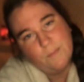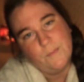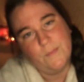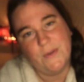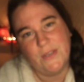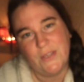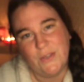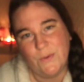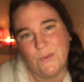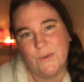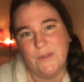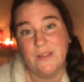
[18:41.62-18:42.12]

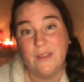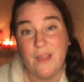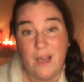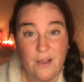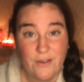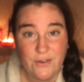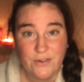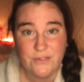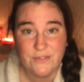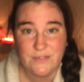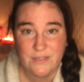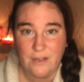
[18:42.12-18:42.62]
but you
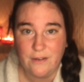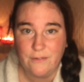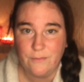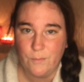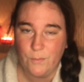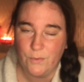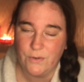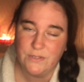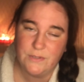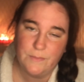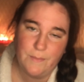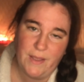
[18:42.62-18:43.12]
allow yourself
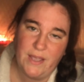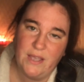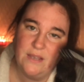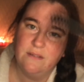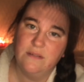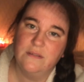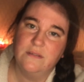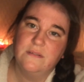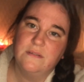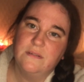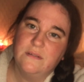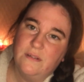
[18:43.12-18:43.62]
more
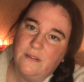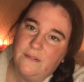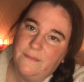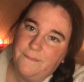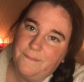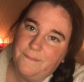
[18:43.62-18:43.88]
space,